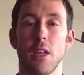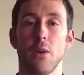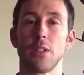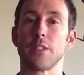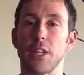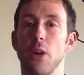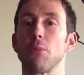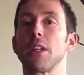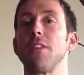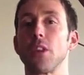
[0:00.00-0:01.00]
On this video, I'm
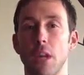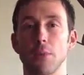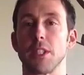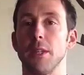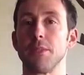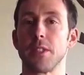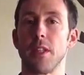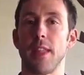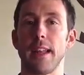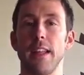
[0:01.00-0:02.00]
going to give you a couple tips
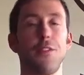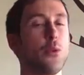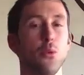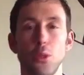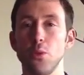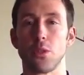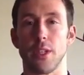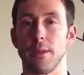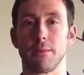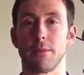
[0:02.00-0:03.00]
that if you use
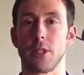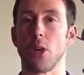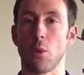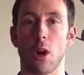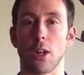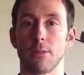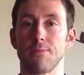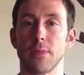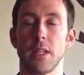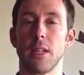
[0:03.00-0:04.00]
them, they'll work.
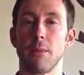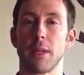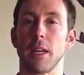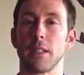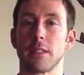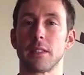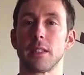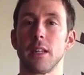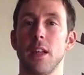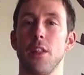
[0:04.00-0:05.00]
Because
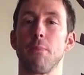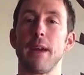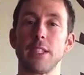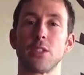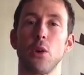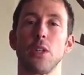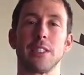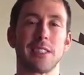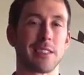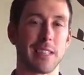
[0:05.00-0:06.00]
they're based on
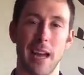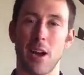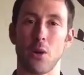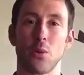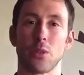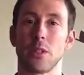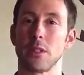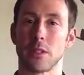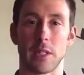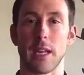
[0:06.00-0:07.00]
sound
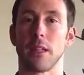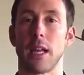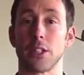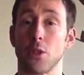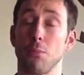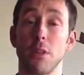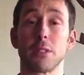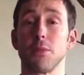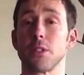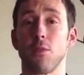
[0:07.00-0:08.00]
psychological
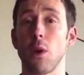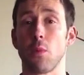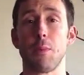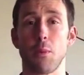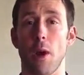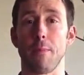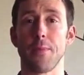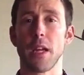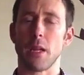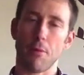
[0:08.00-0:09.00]
principles of what women want.
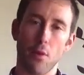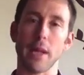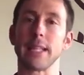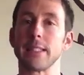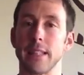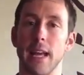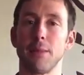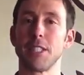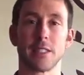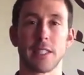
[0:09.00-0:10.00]
Now, before I get to that, let
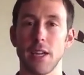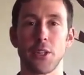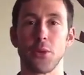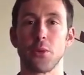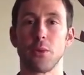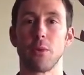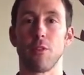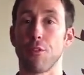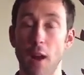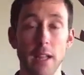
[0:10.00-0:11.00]
me just tell you,
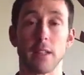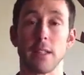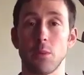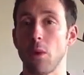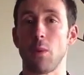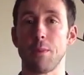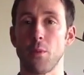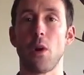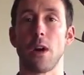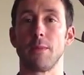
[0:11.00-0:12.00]
frankly, what women
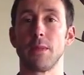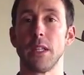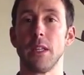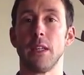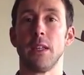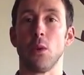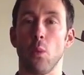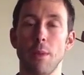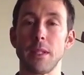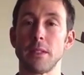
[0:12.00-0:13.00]
want.
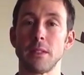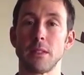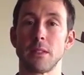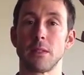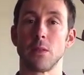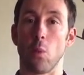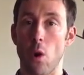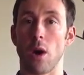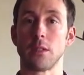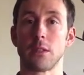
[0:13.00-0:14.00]
Women
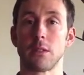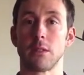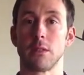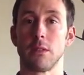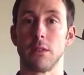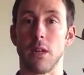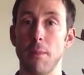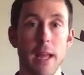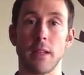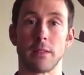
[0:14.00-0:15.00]
want a
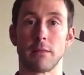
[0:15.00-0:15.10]
man.